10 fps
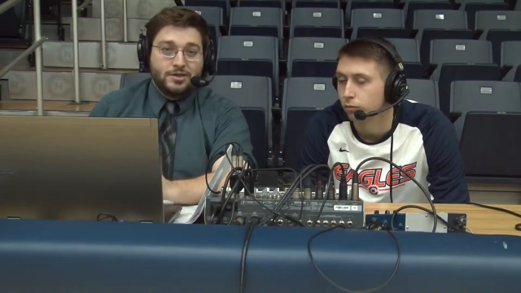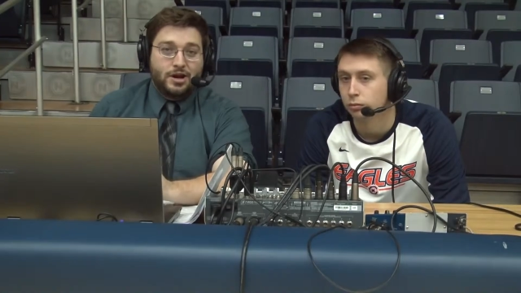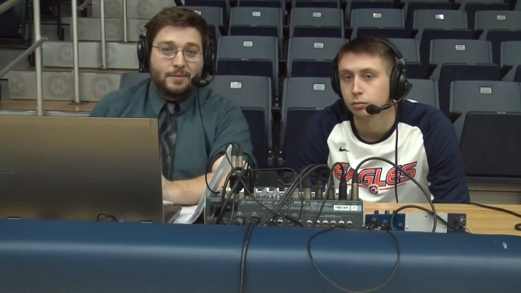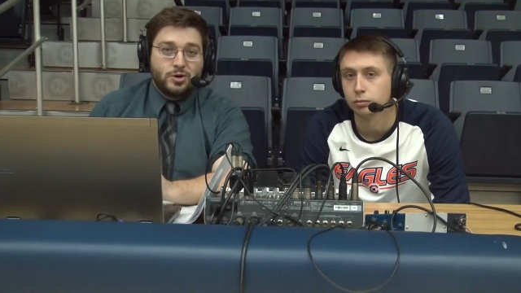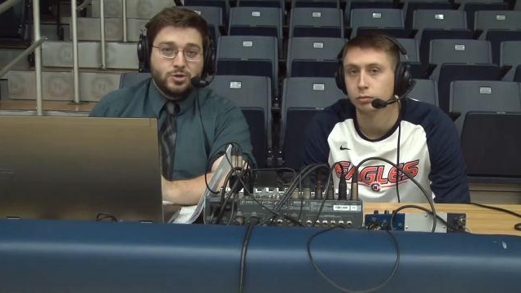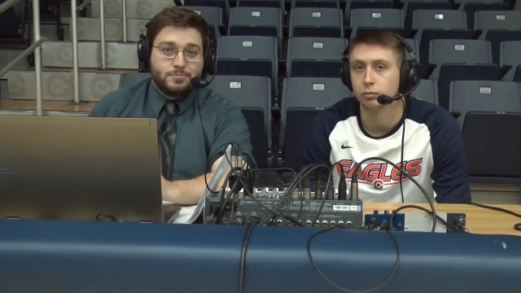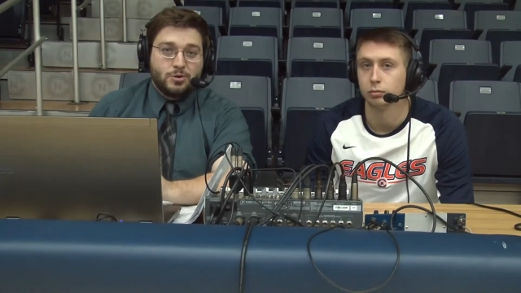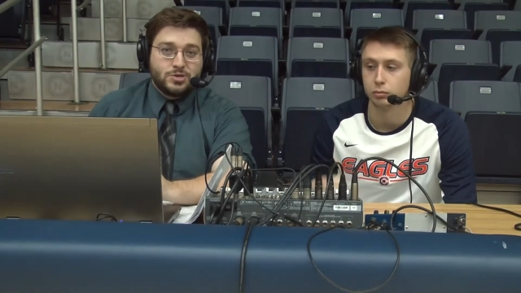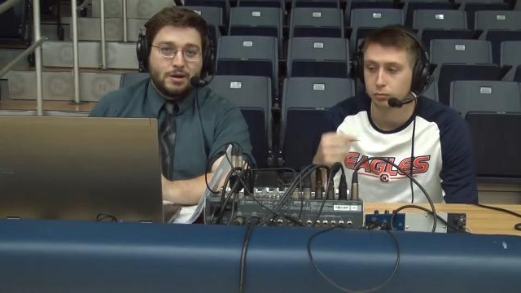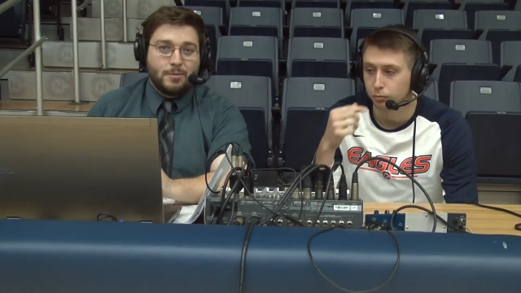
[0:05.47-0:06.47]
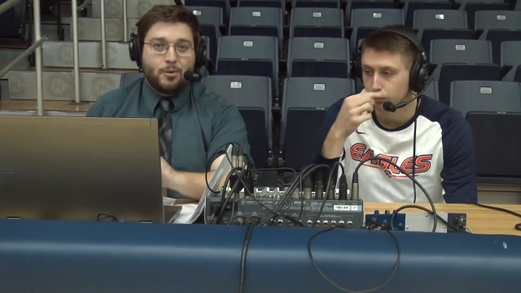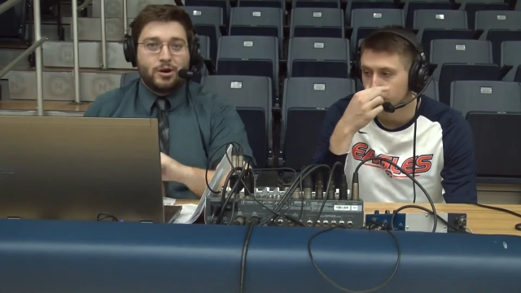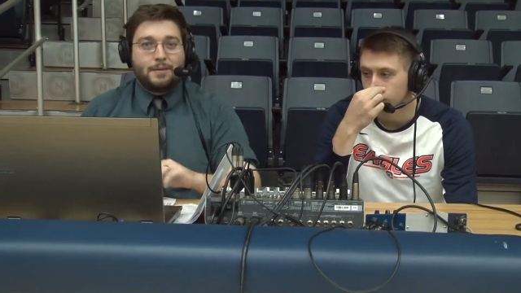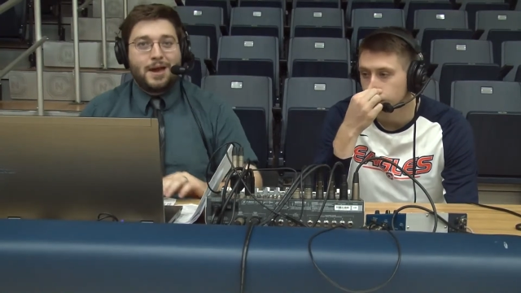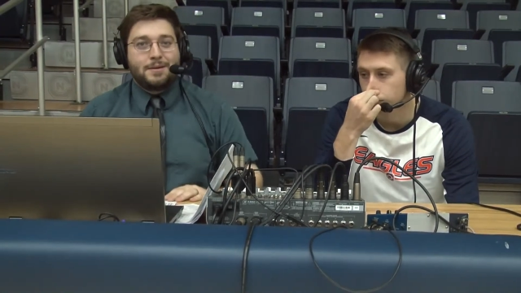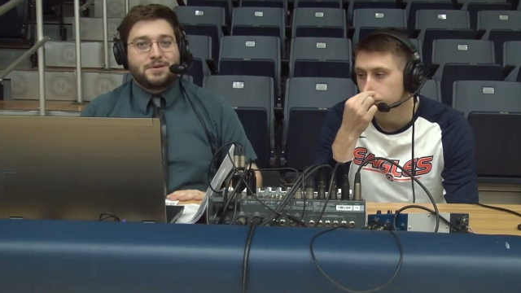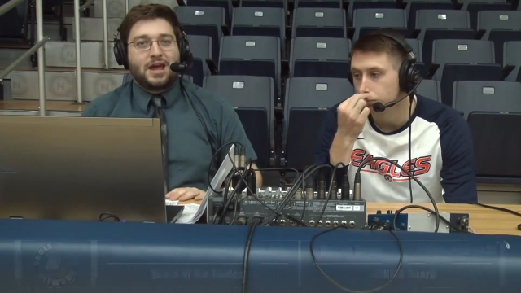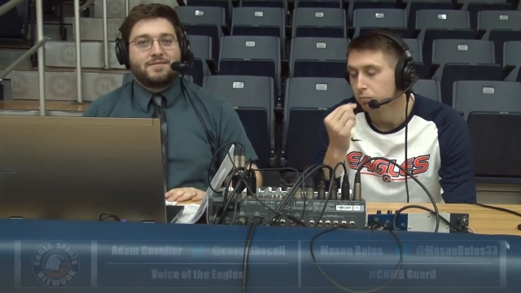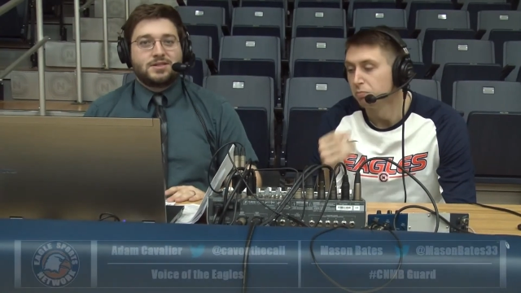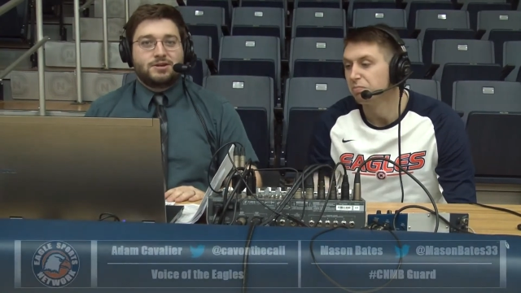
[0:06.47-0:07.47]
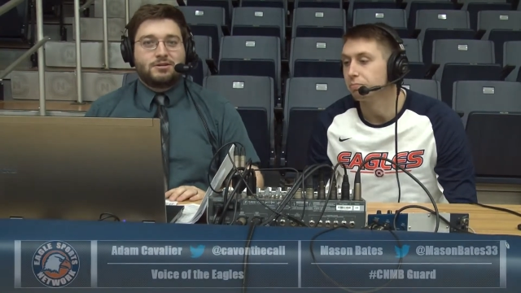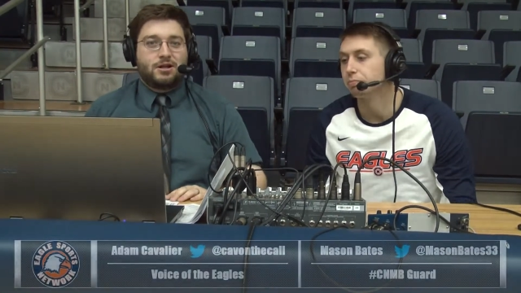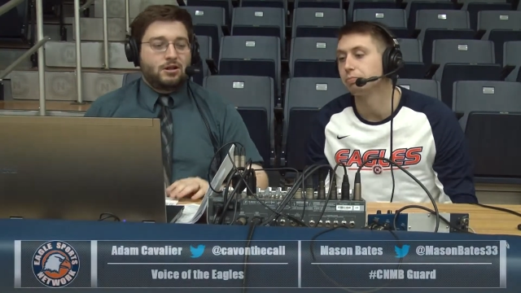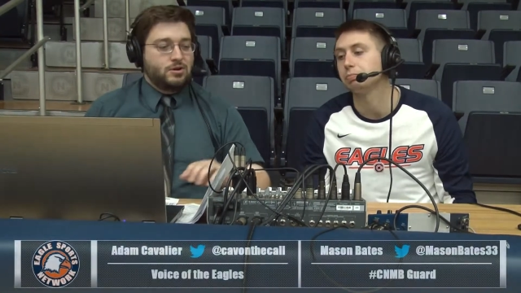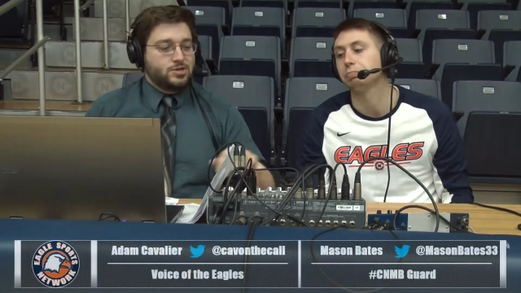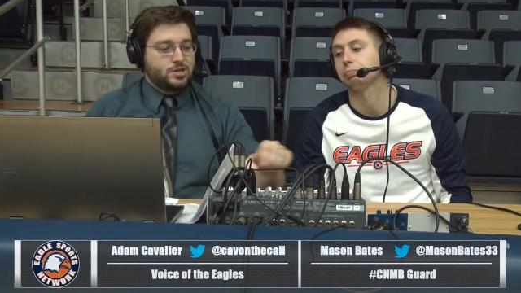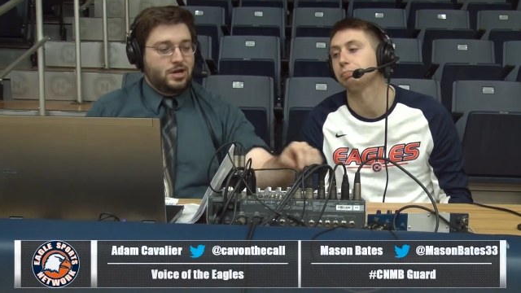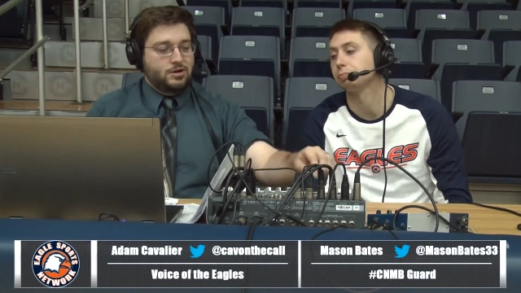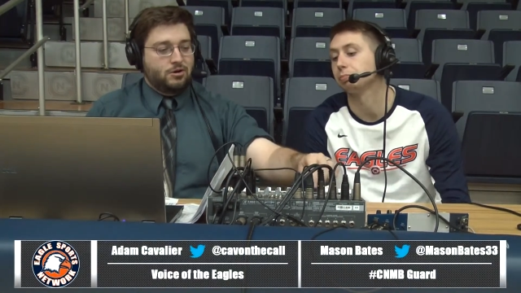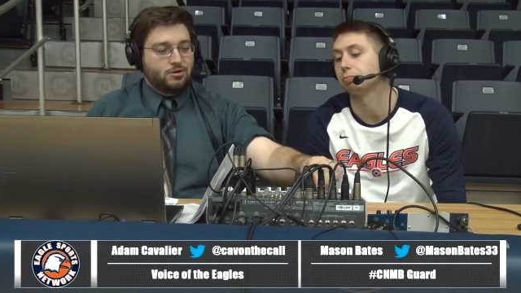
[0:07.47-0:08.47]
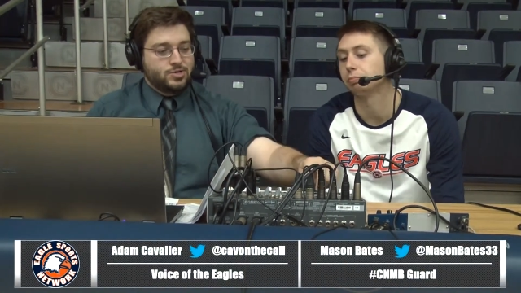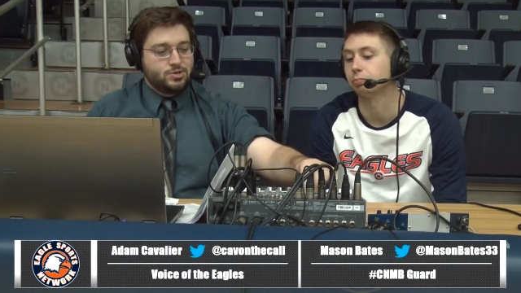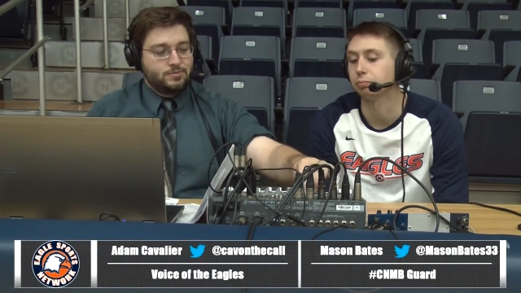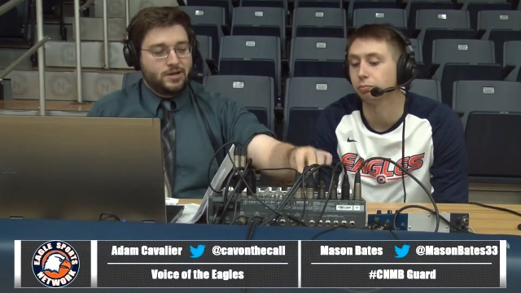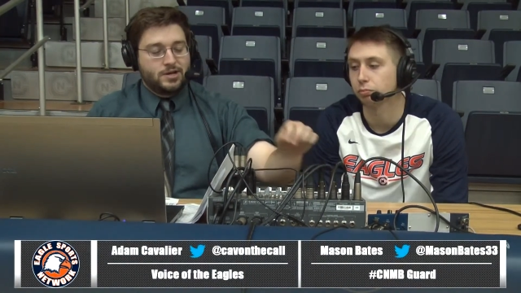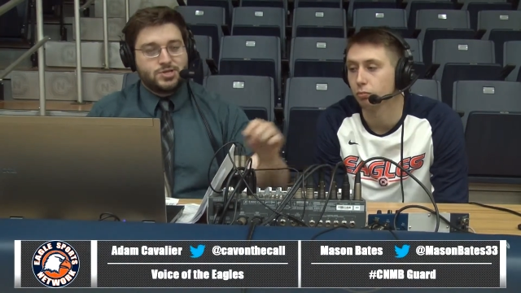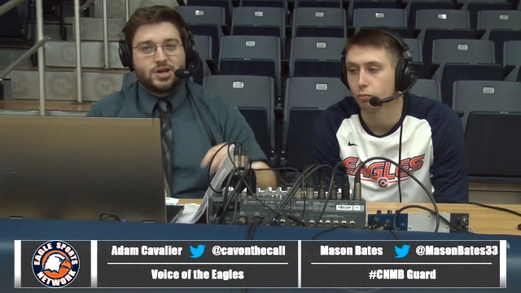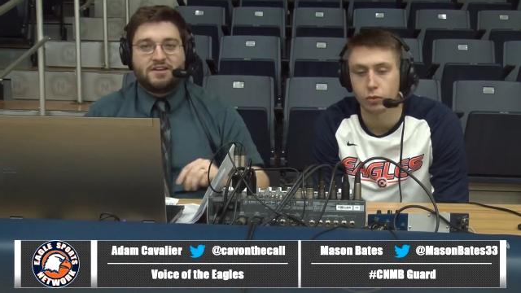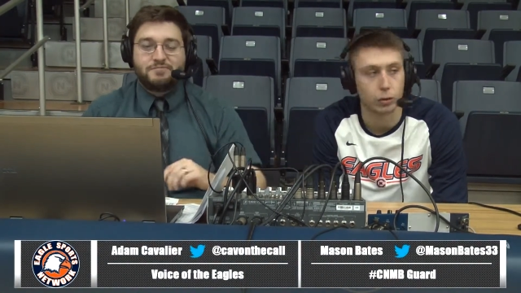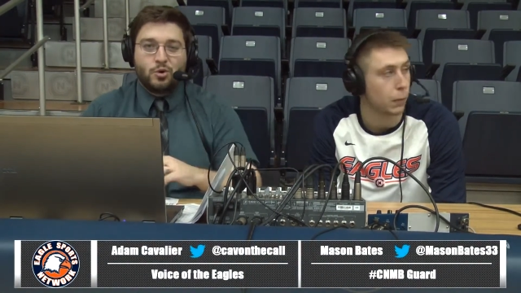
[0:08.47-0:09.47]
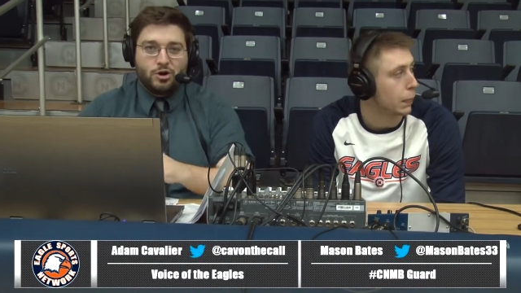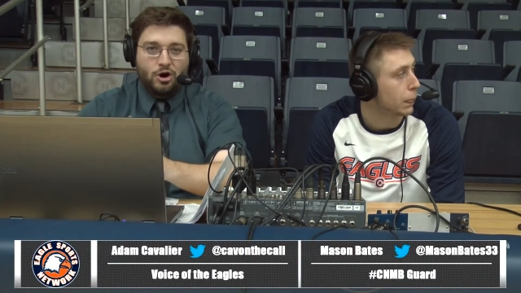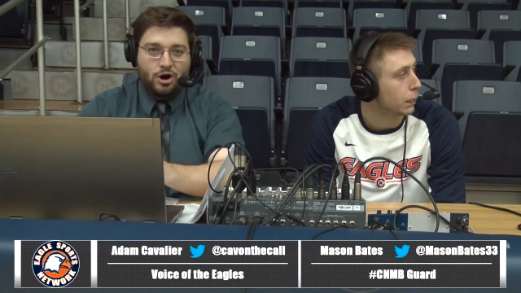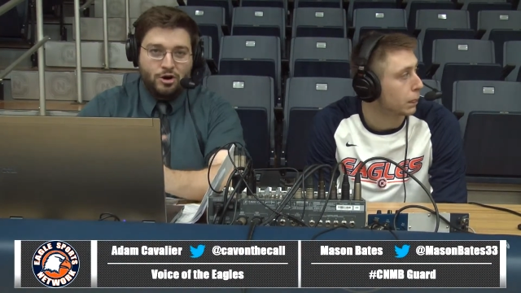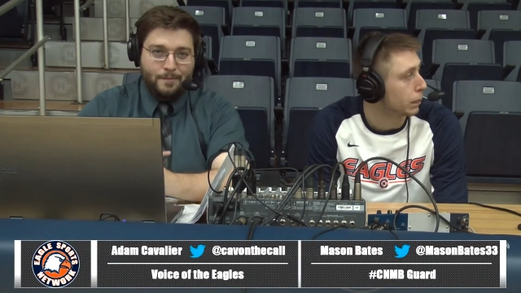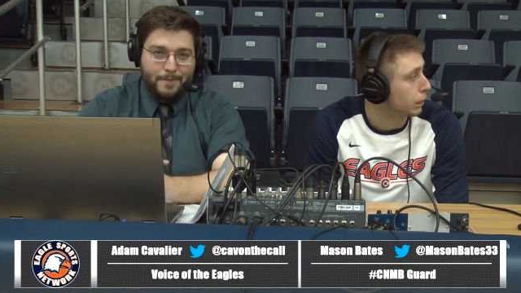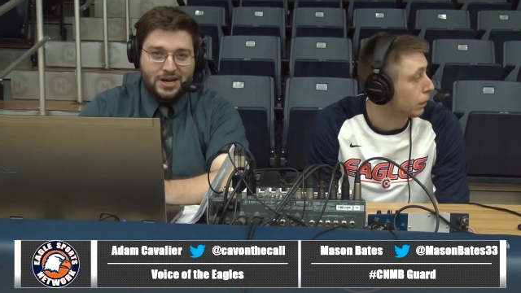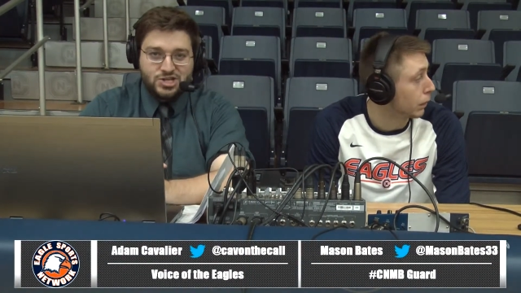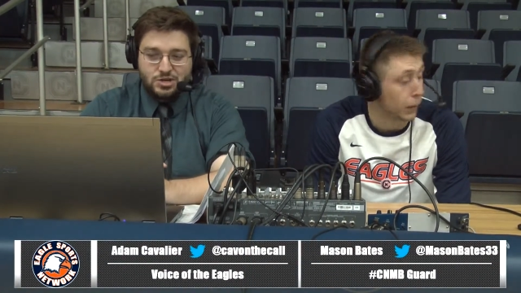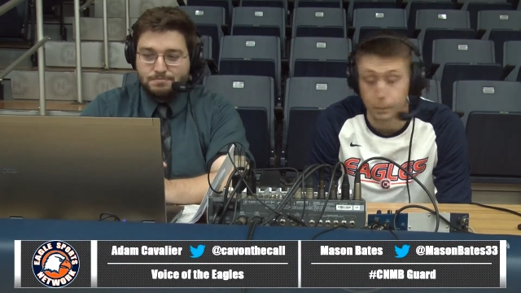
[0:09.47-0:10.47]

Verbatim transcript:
Speaker 1: the Domino's postgame report, I'm Adam Cavalier alongside Carson Newman, sophomore guard, Mason